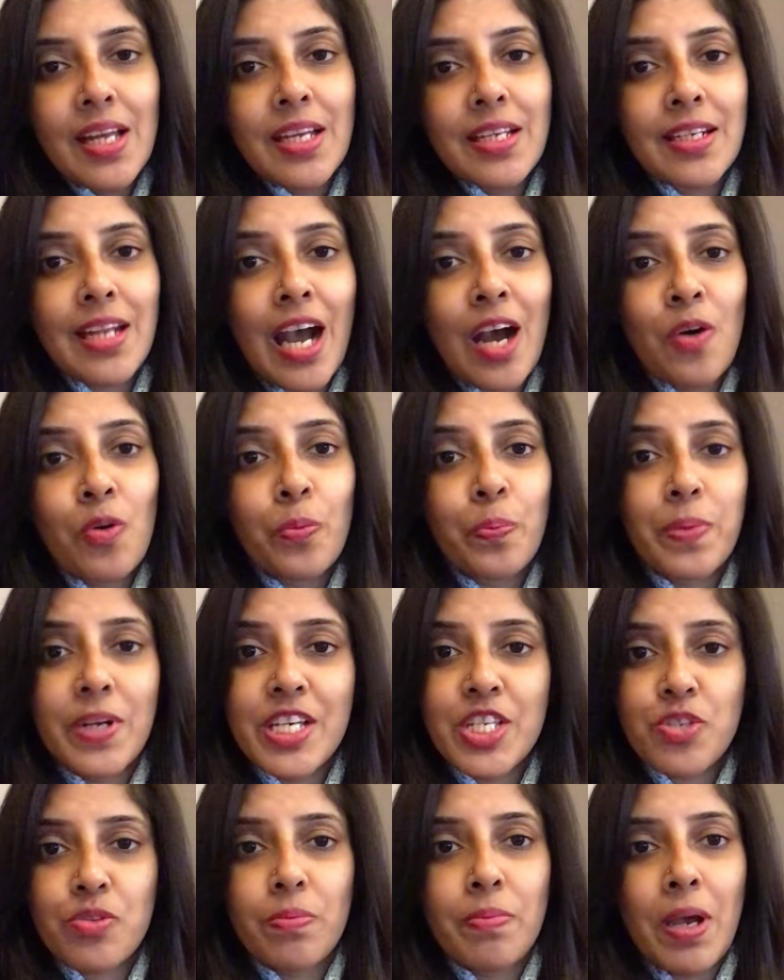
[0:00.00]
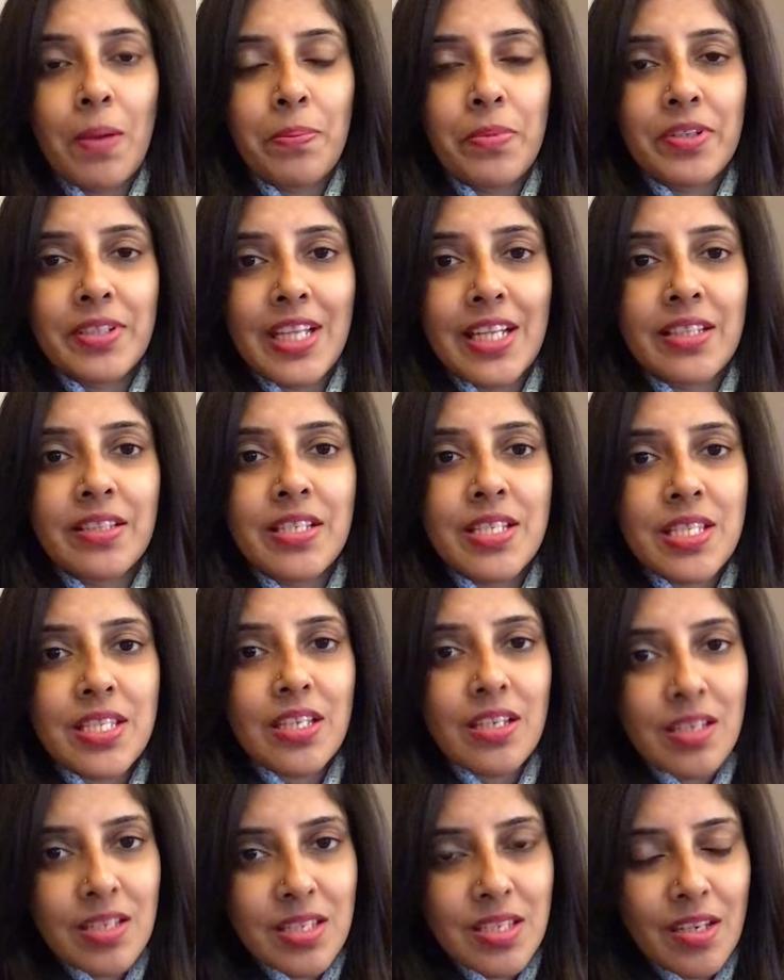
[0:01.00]
Now, please remember that this
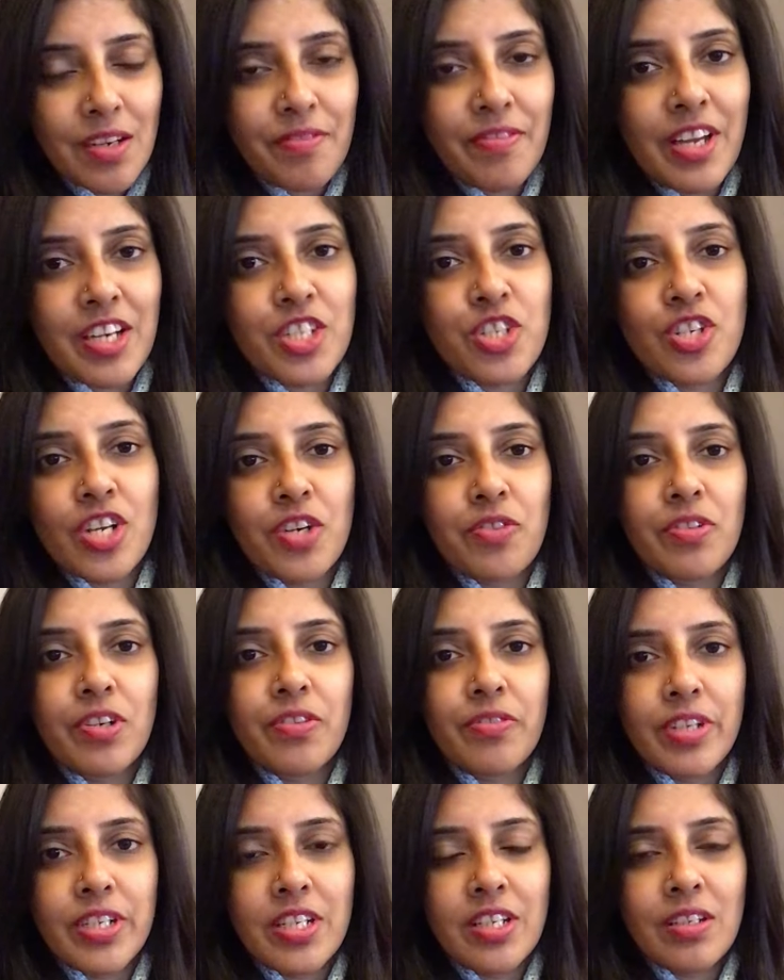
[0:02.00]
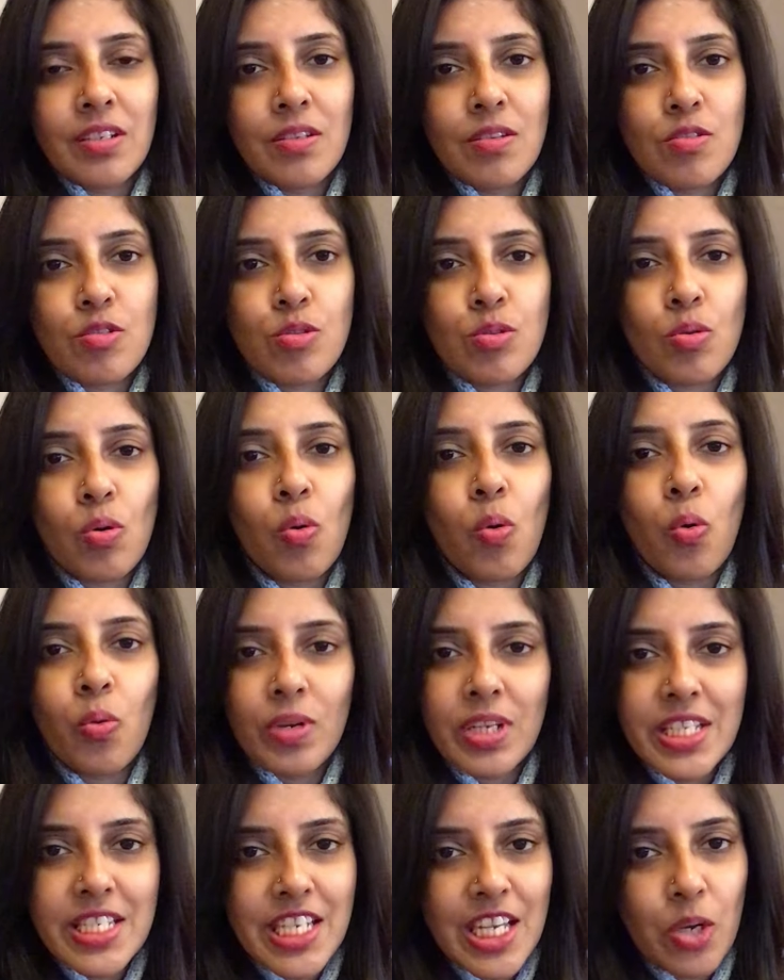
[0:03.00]
is a very general reading, so
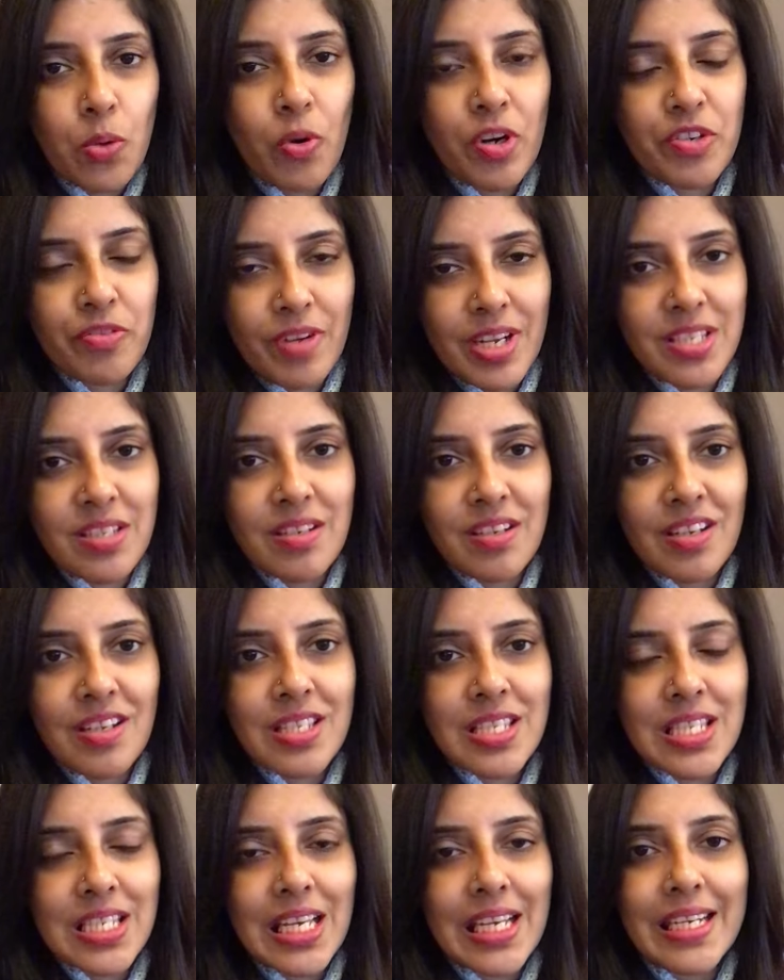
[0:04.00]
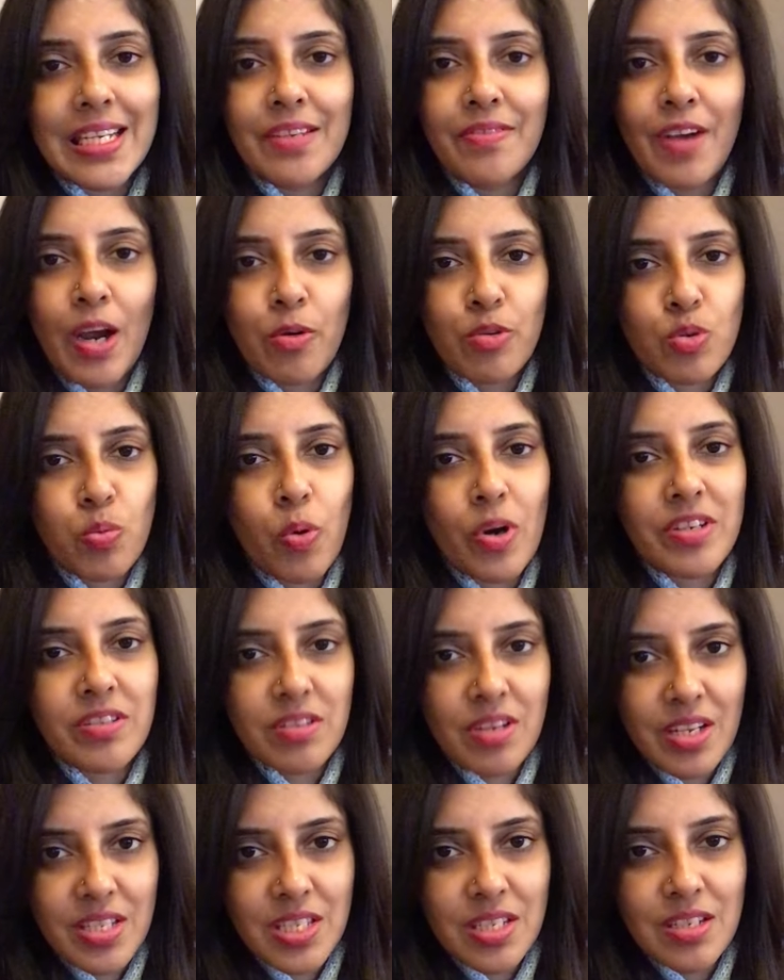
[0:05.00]
only take what resonates, leave out what
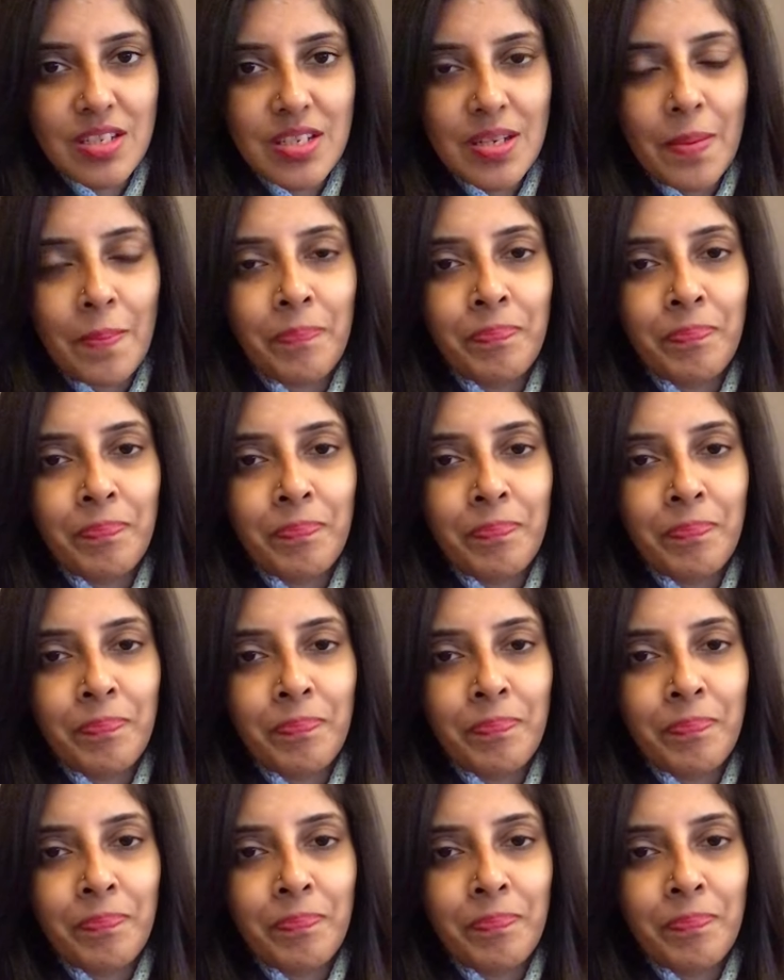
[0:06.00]
doesn't.